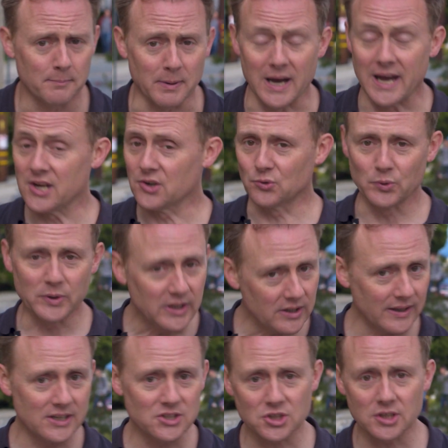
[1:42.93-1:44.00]
by
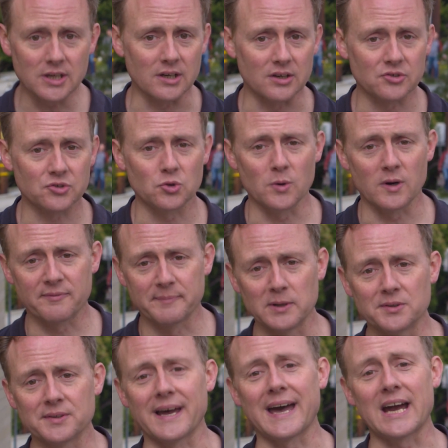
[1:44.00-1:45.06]
real engineers who have
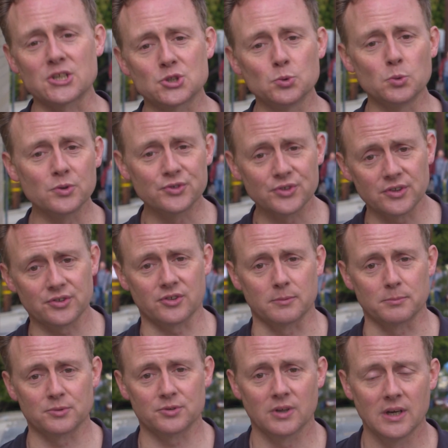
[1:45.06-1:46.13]
built actual
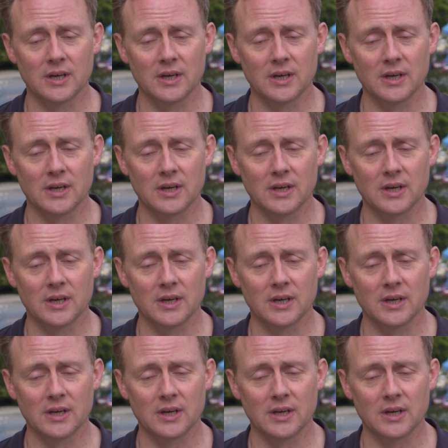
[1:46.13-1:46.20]
systems.